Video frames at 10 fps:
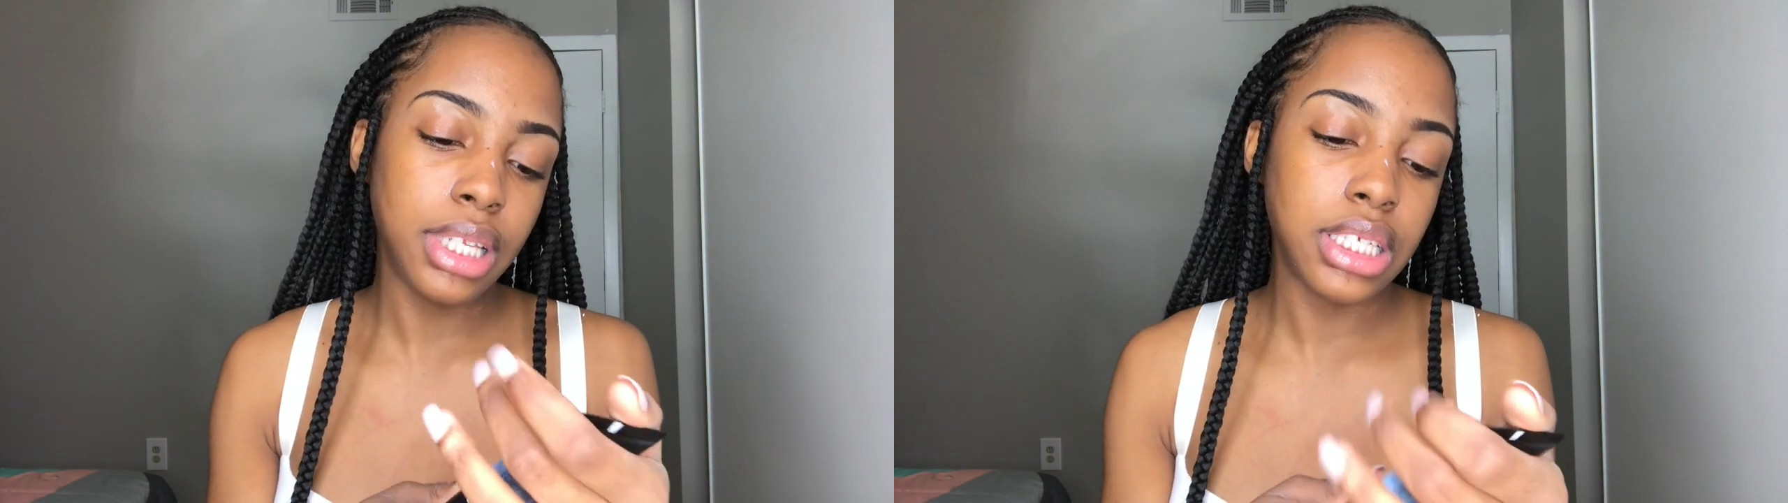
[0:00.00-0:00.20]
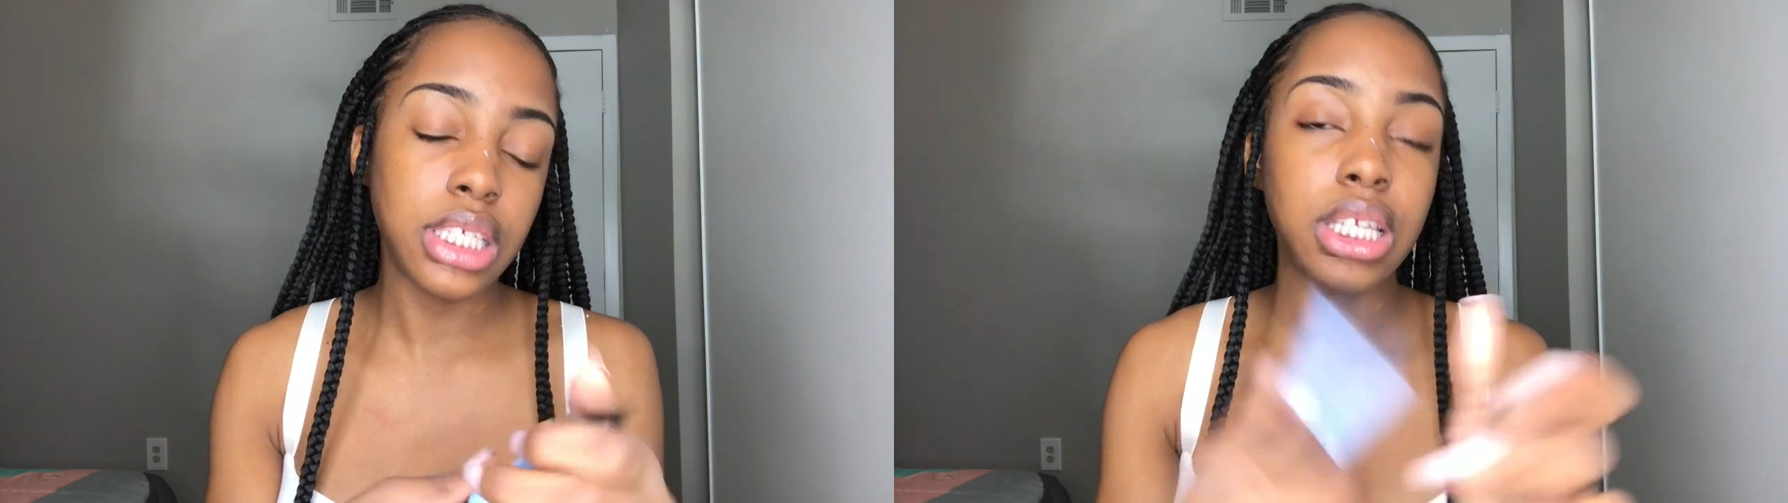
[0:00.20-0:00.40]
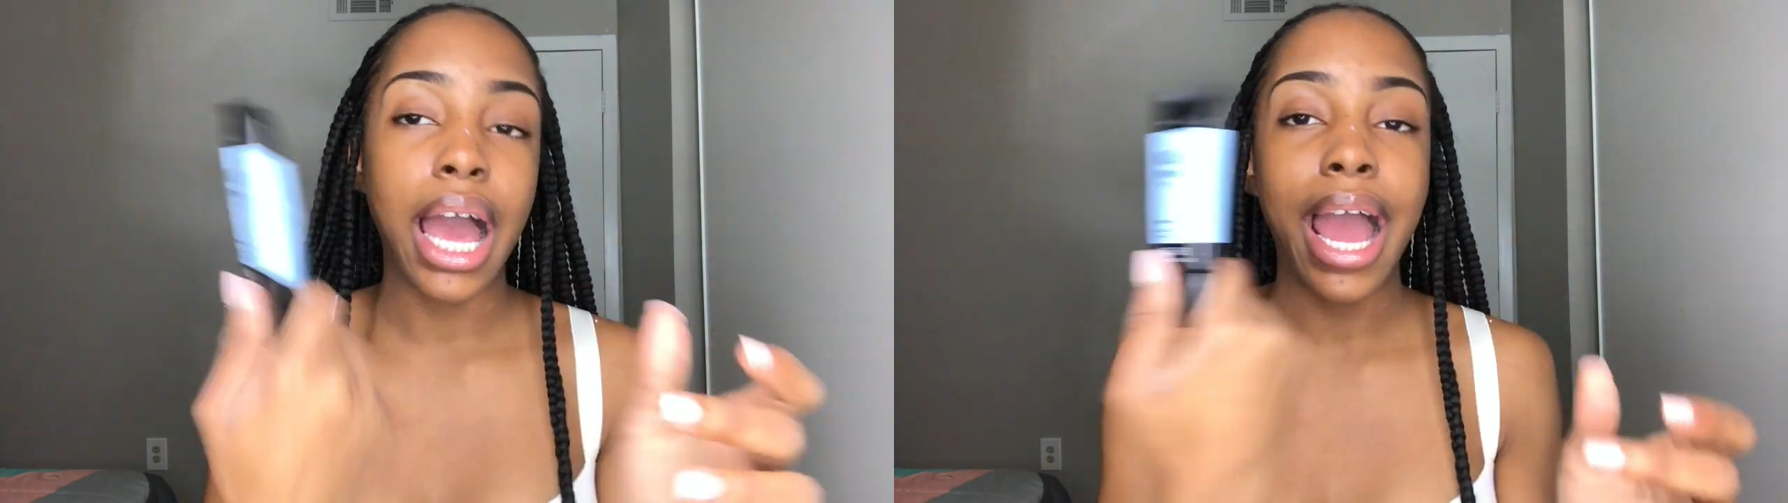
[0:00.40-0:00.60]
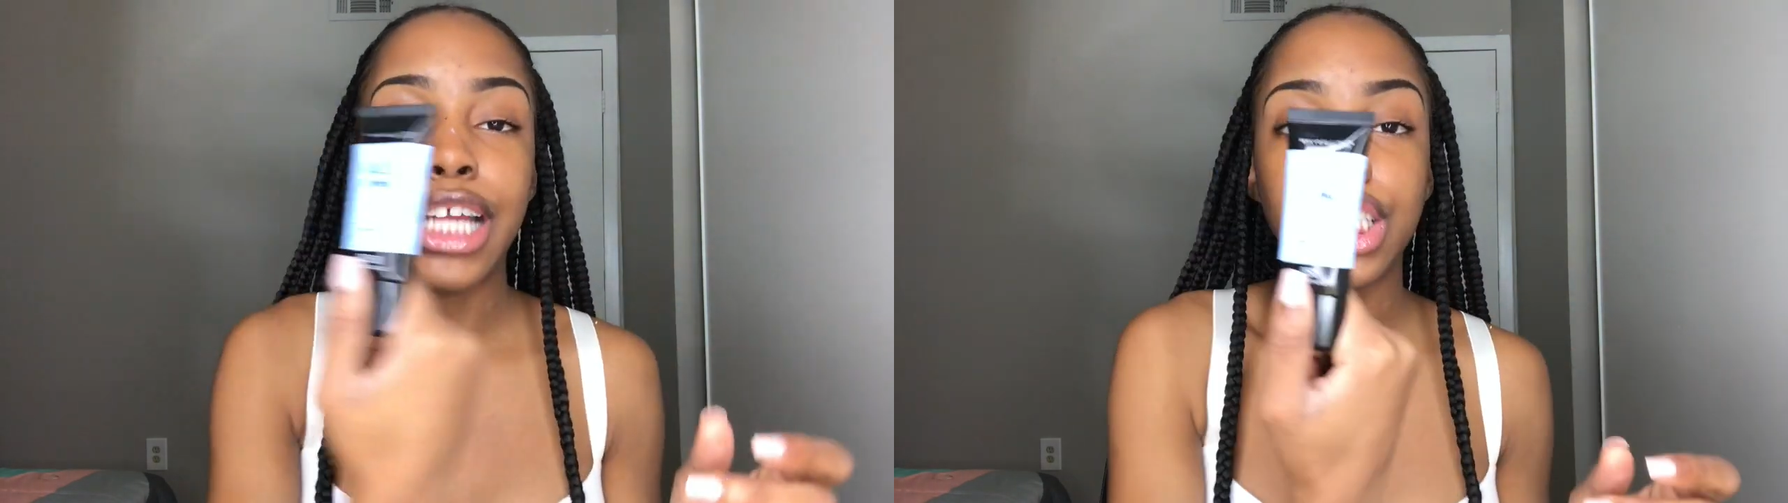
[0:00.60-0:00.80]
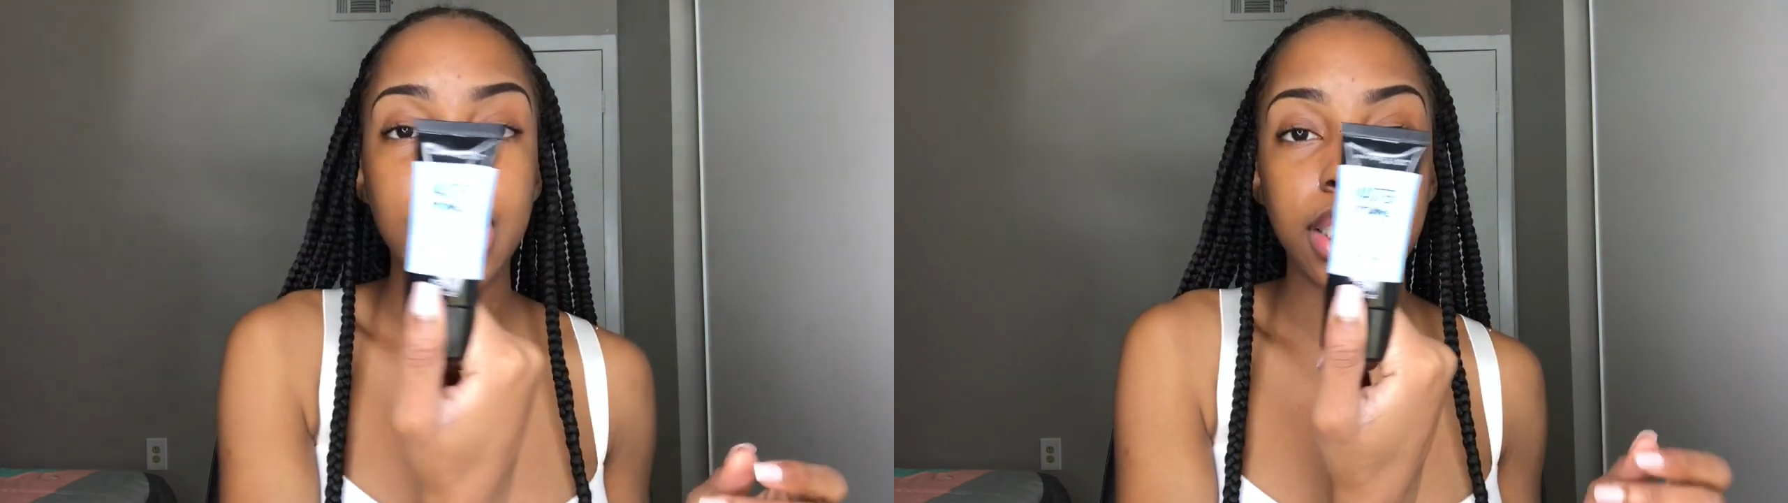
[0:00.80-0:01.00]
This is the
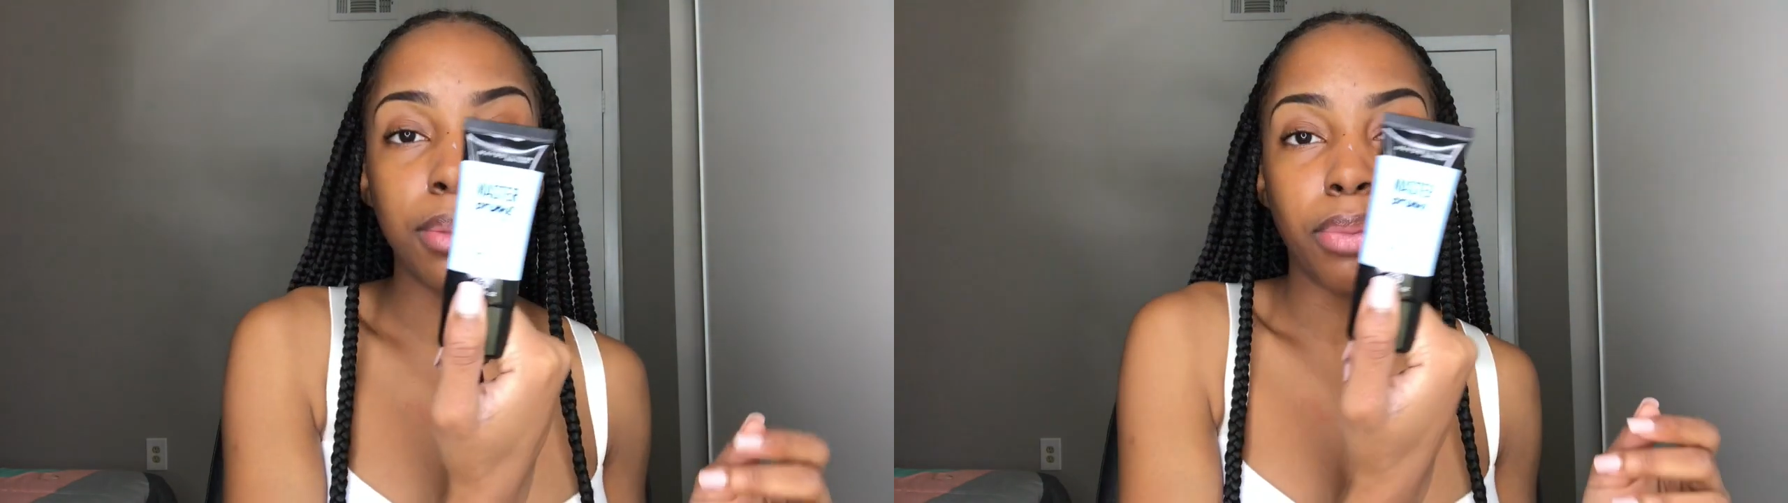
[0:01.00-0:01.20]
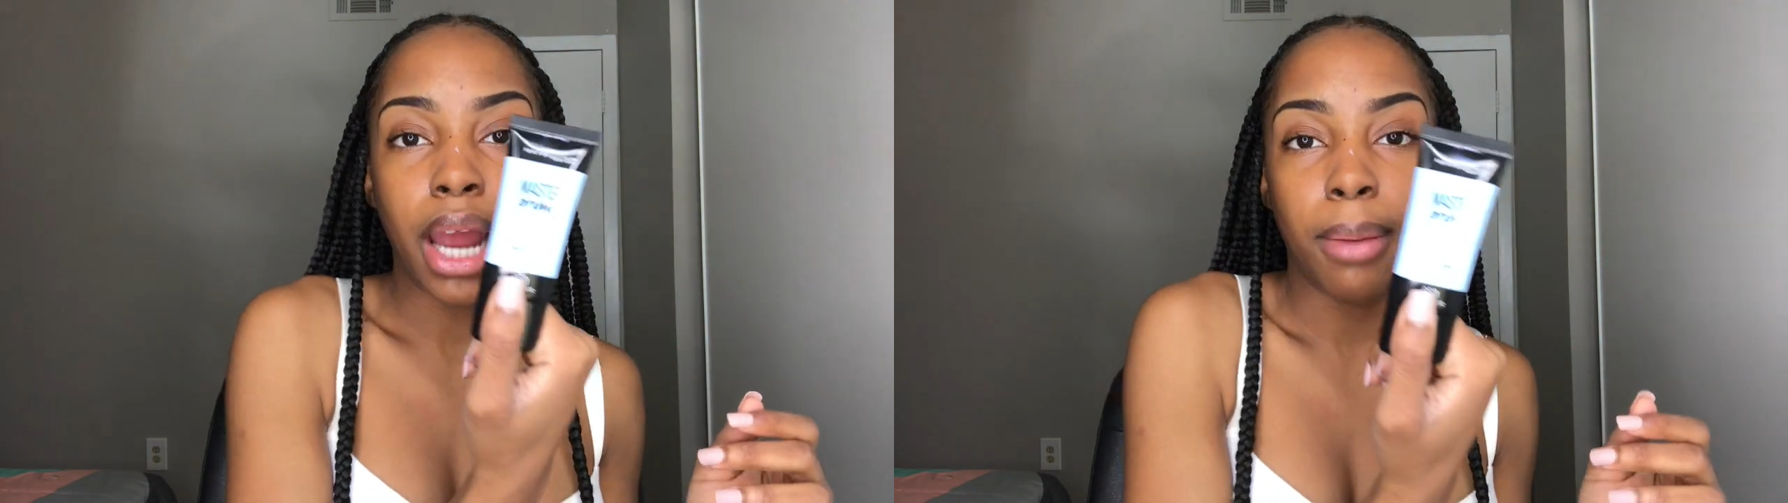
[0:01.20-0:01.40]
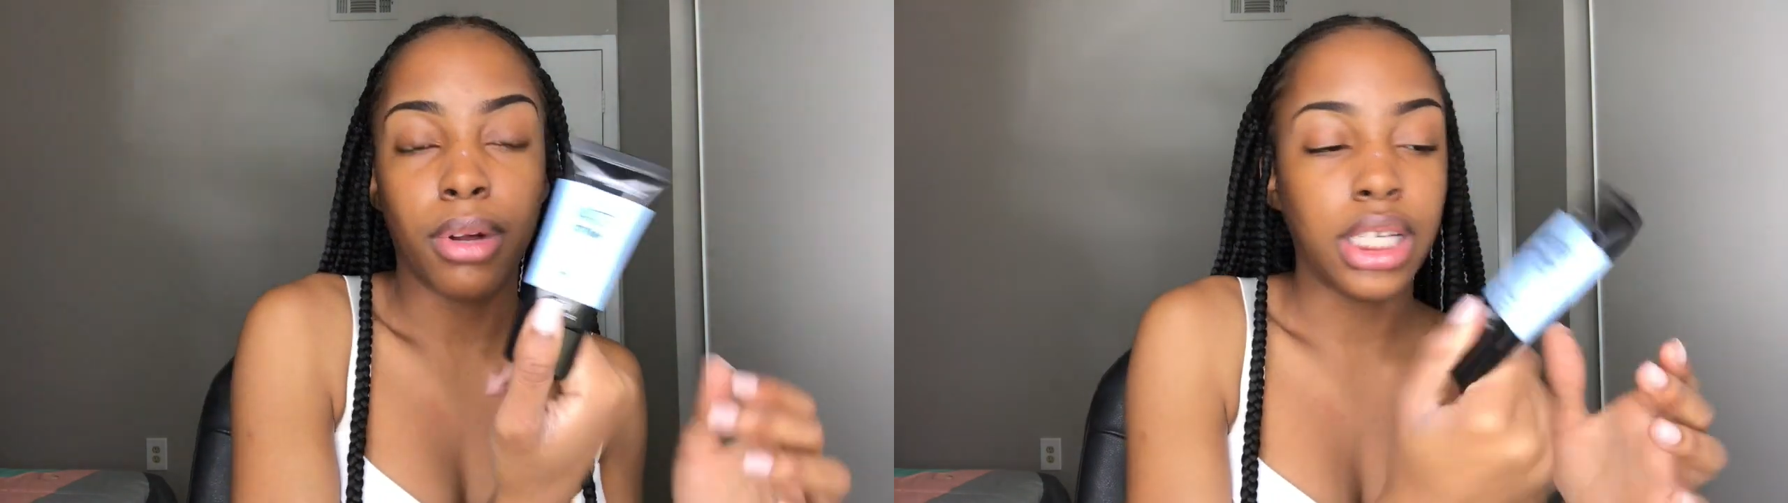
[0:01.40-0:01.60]
hydrating primer.